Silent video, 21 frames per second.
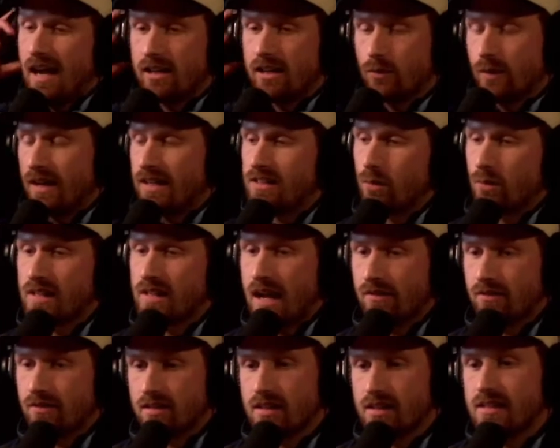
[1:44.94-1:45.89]
Anyways, it was
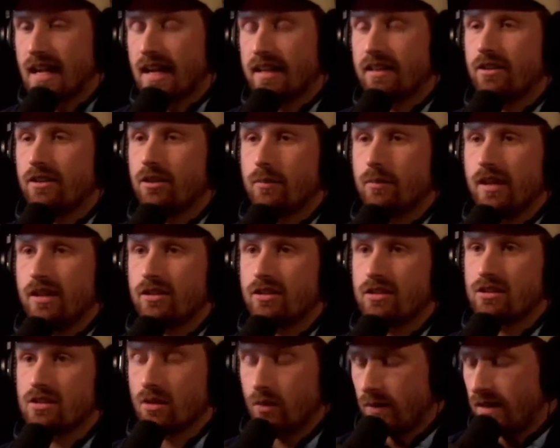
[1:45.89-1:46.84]
after the second
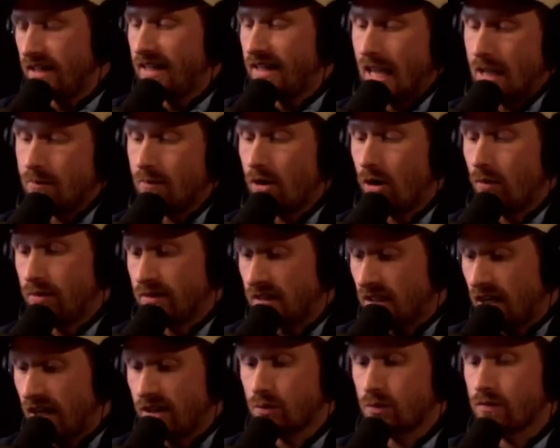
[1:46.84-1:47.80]
intermission, so he came out, but
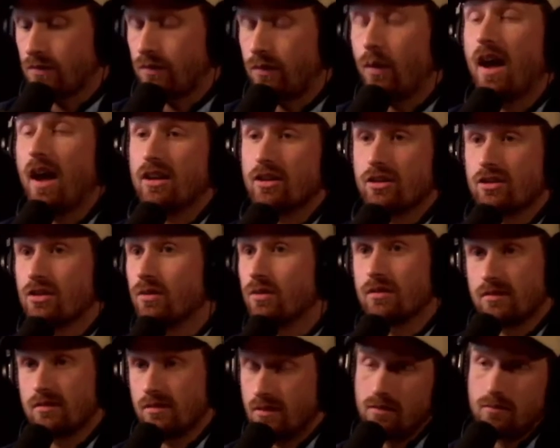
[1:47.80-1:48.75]
the ice was fresh,
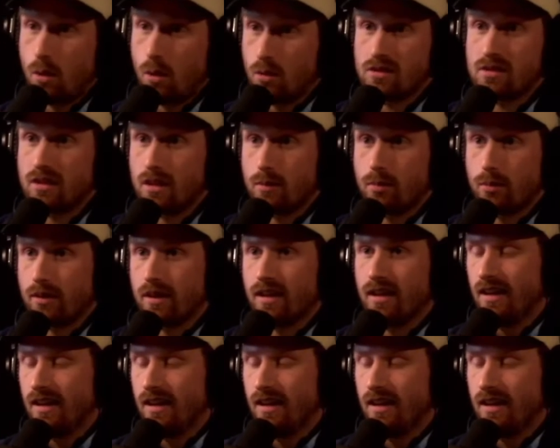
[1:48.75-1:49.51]
so most slippery.